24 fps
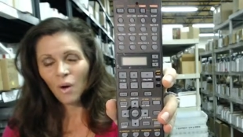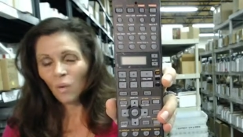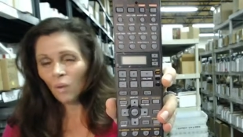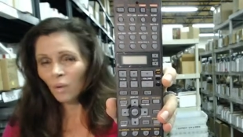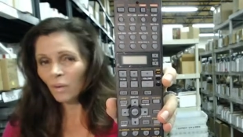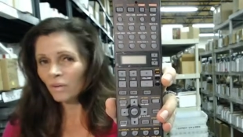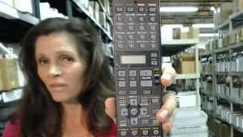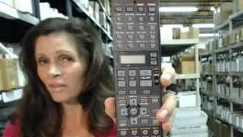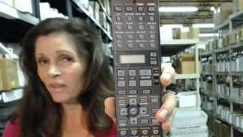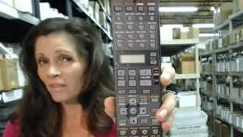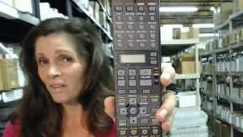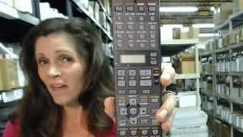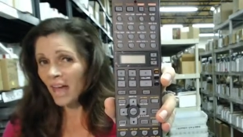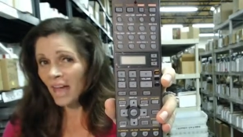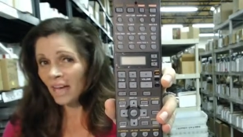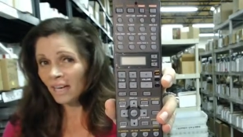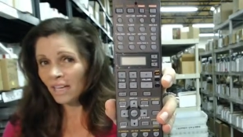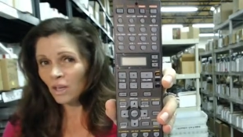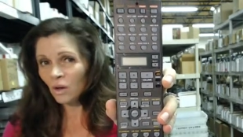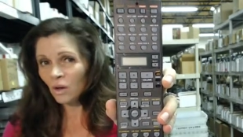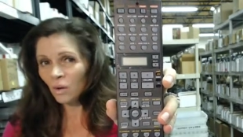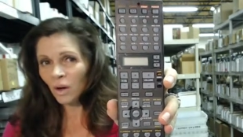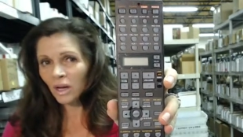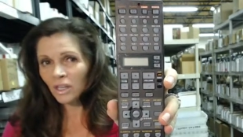Or if you have
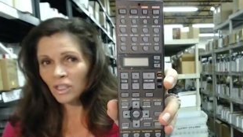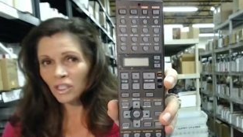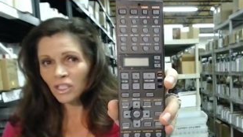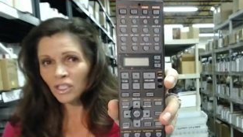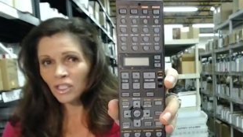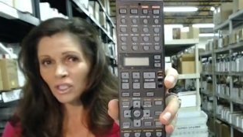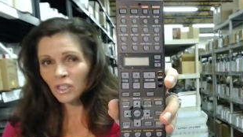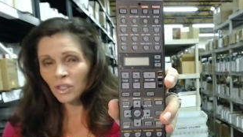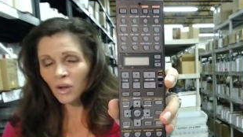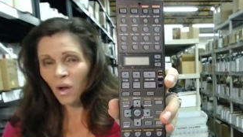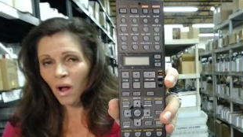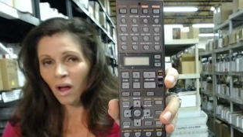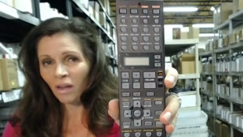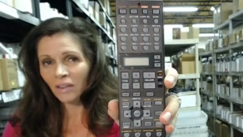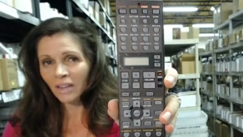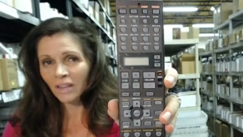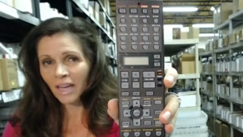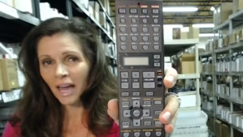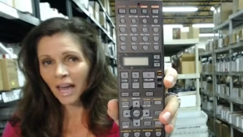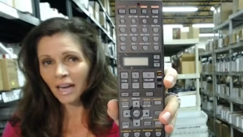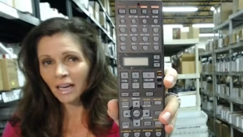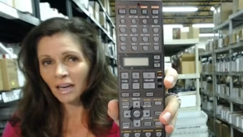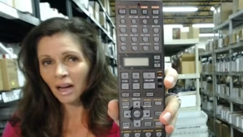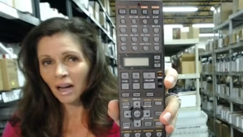any questions, call
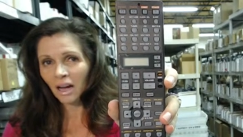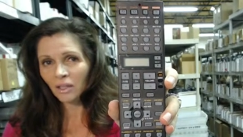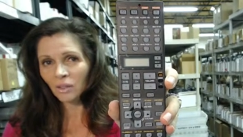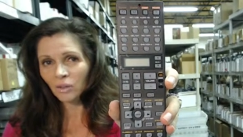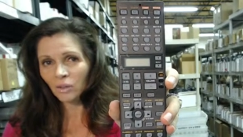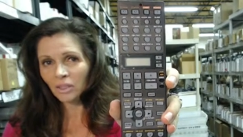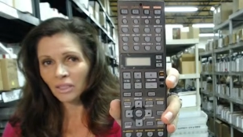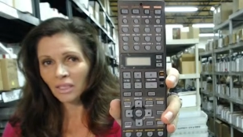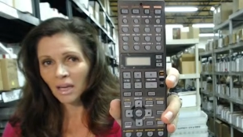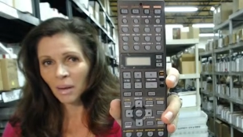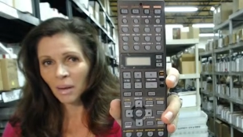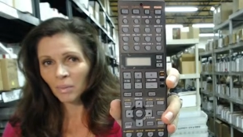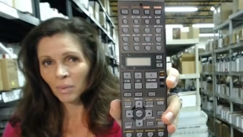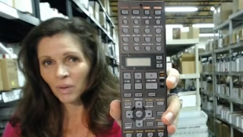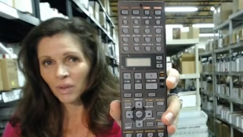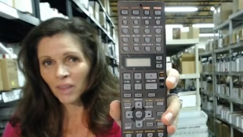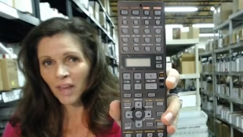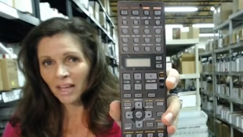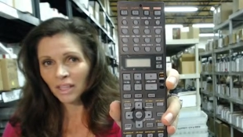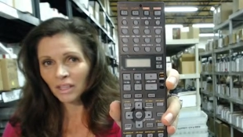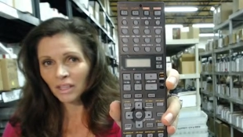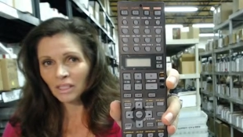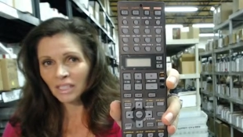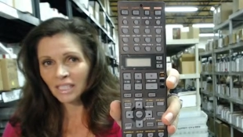the 800 number
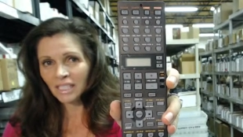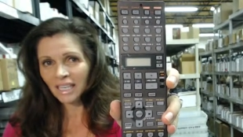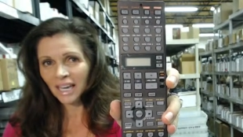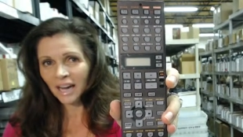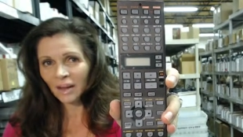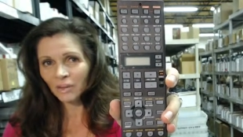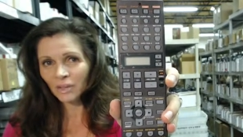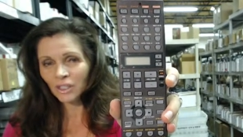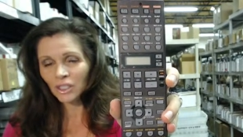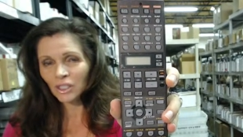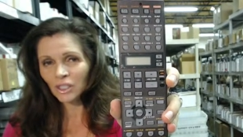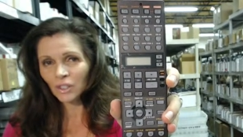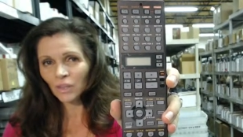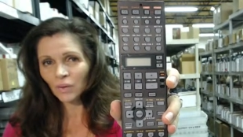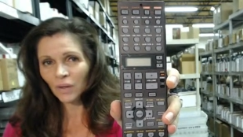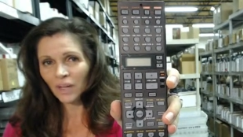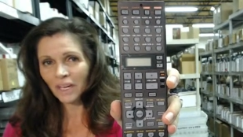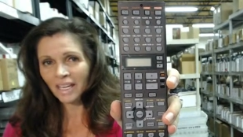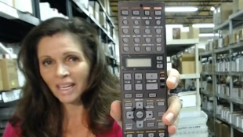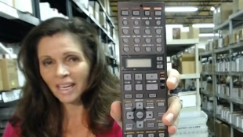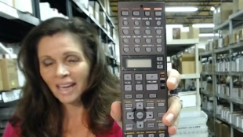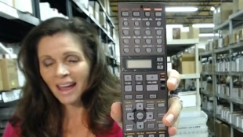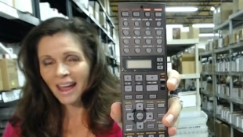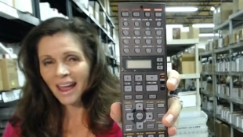that you see on the
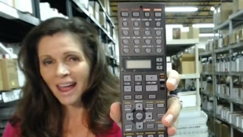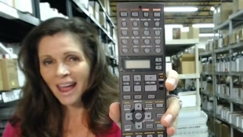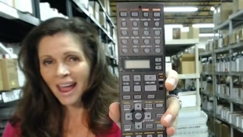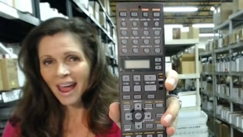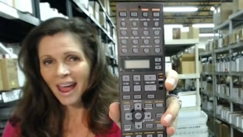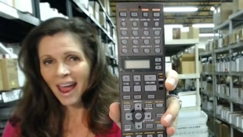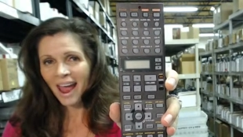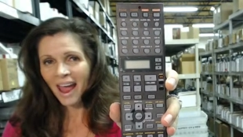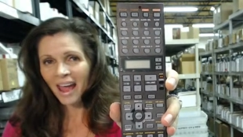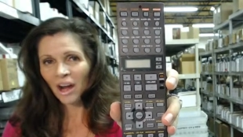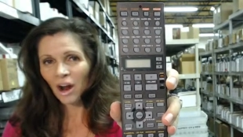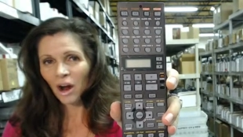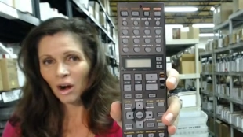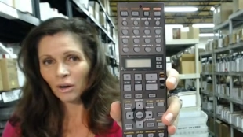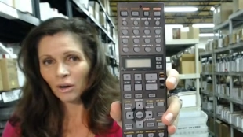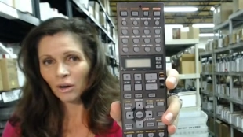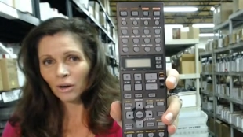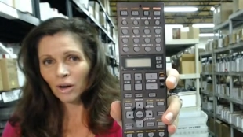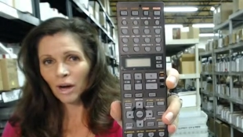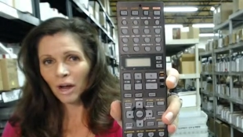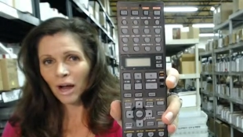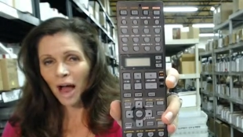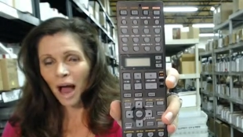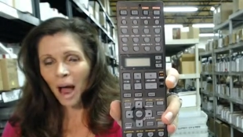screen, and
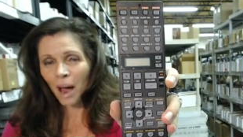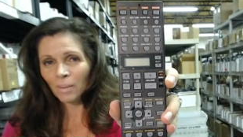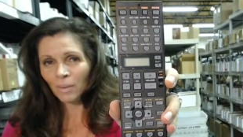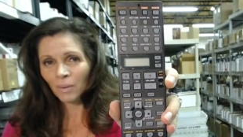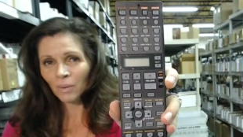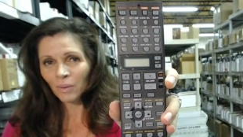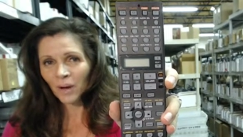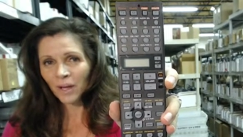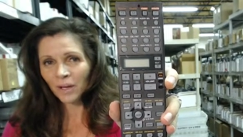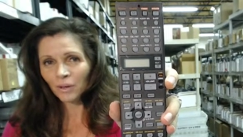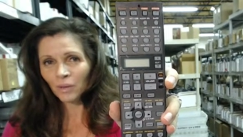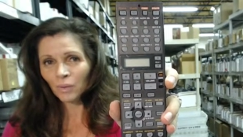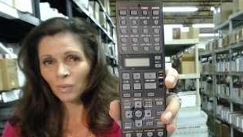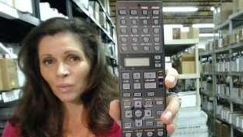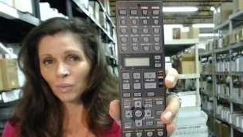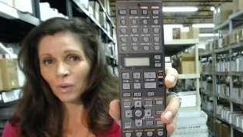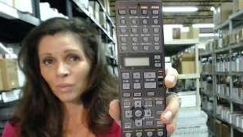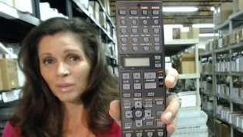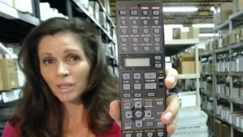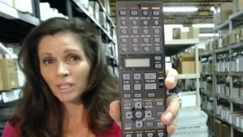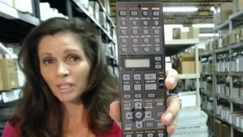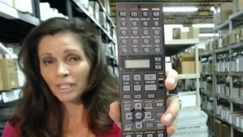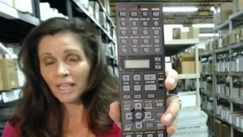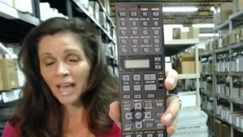our operator will
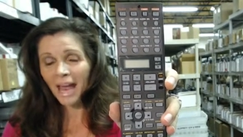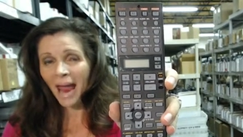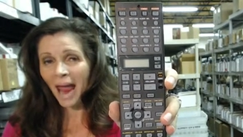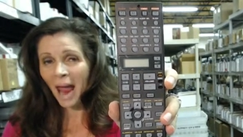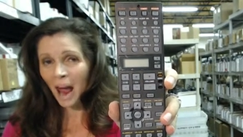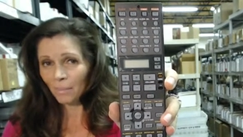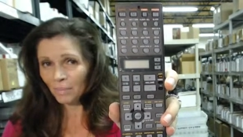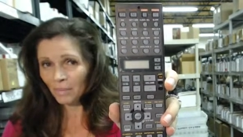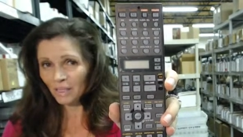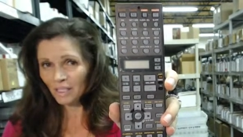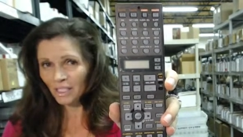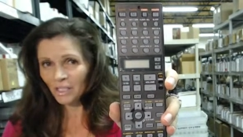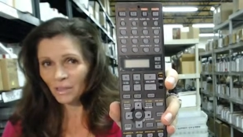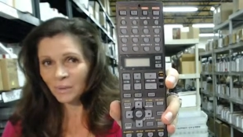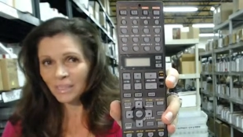be happy to